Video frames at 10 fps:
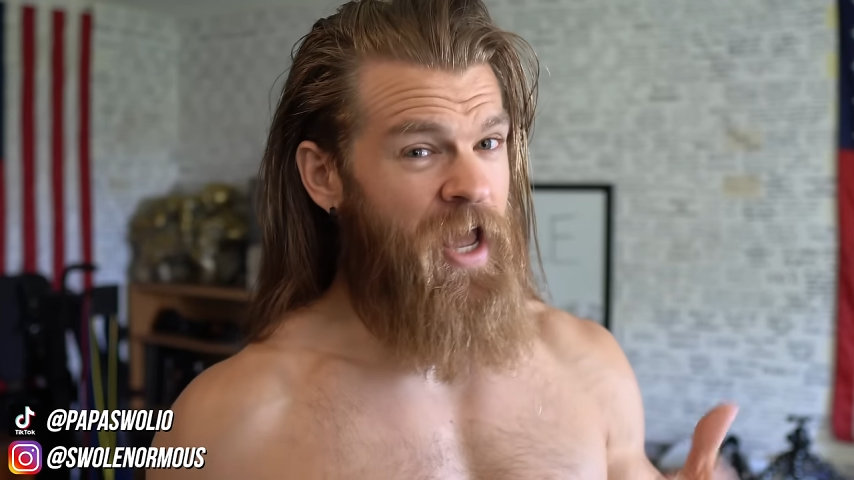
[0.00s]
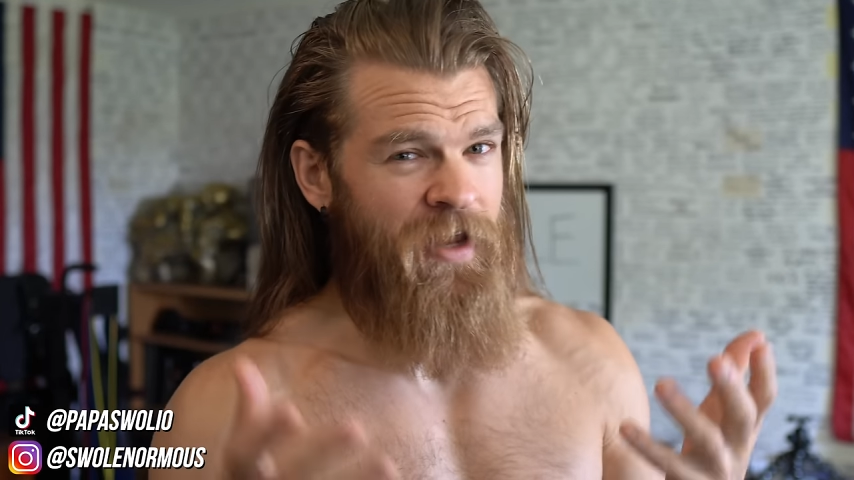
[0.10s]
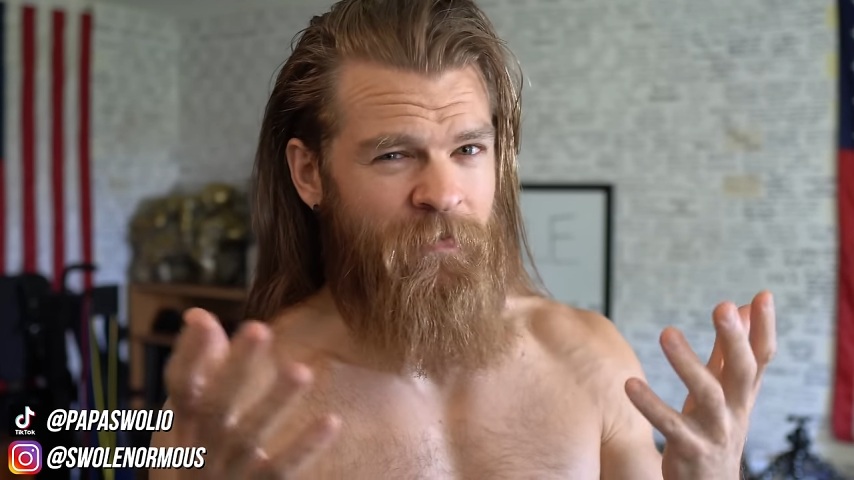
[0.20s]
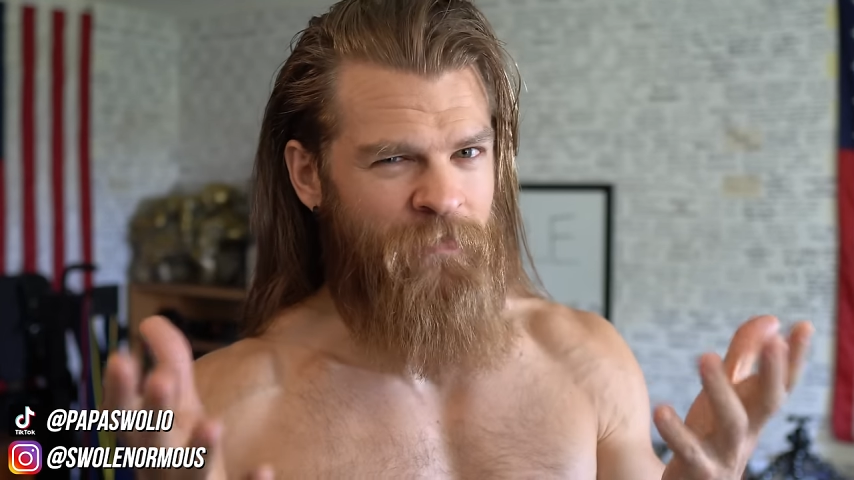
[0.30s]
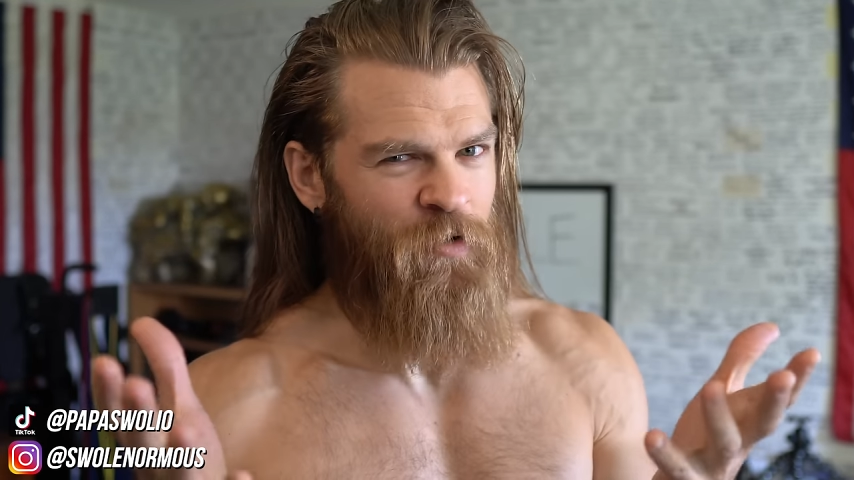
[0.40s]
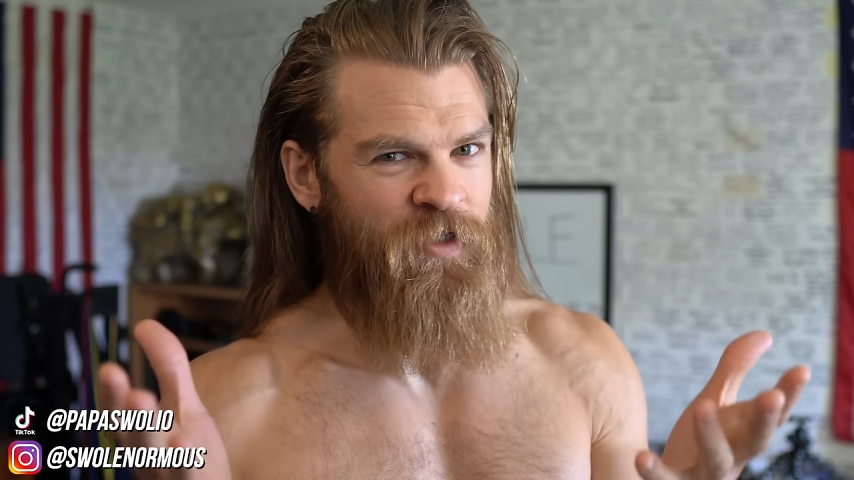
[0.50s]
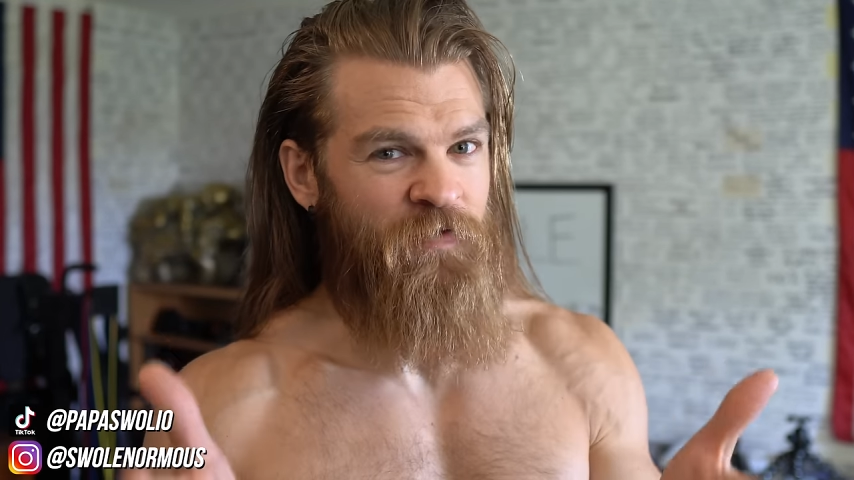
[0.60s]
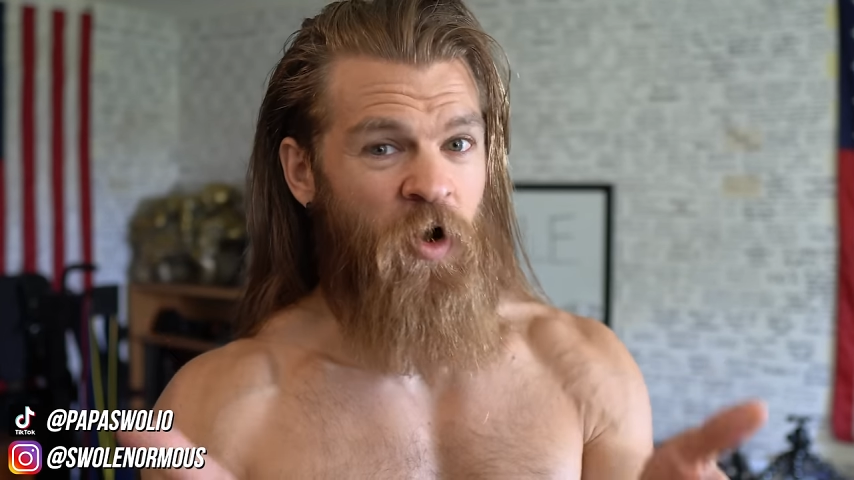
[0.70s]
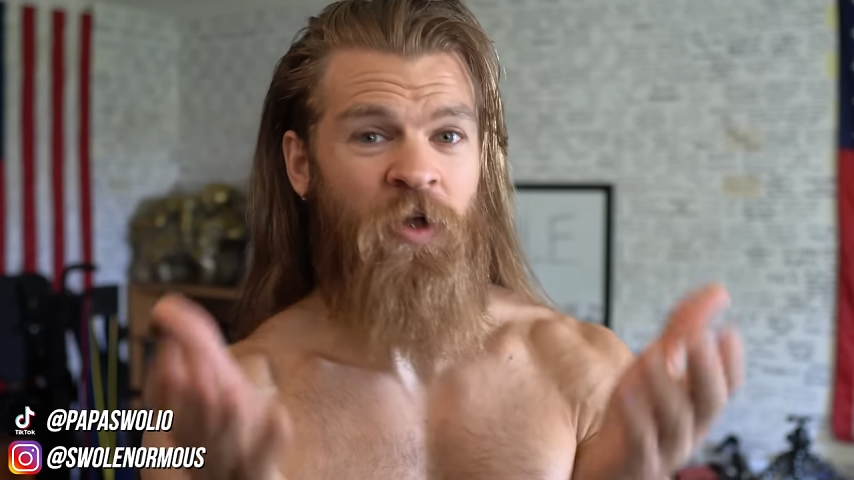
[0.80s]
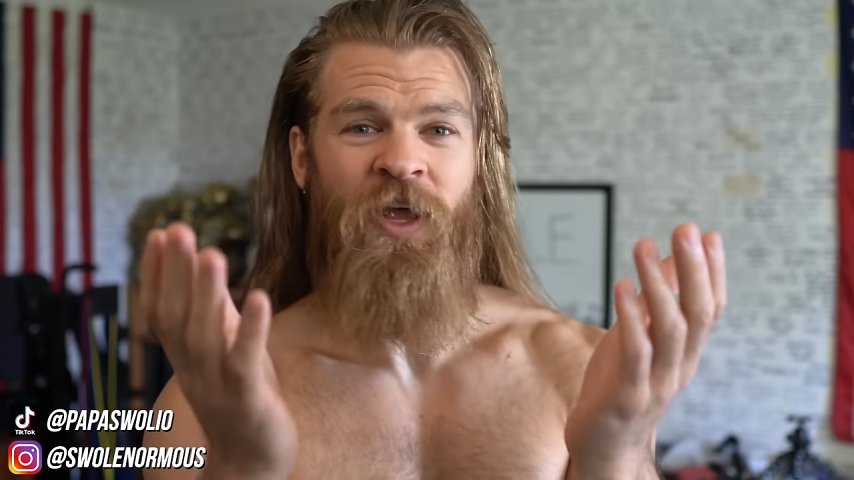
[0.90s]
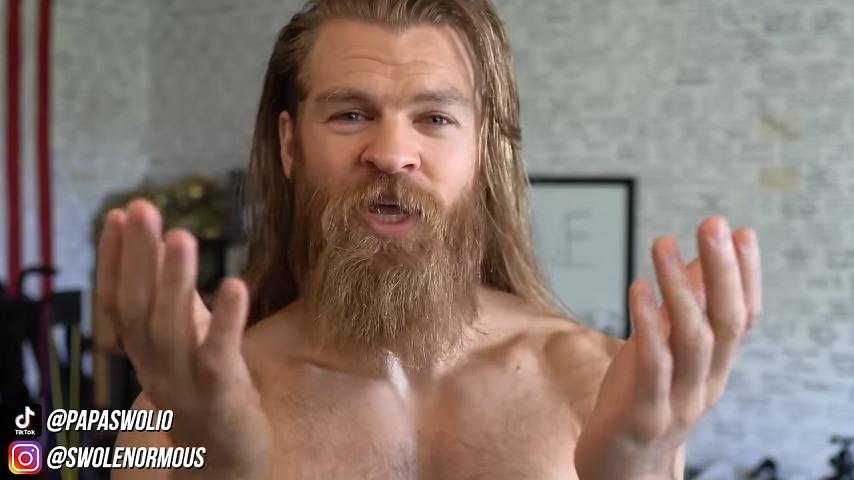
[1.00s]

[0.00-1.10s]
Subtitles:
and most of all,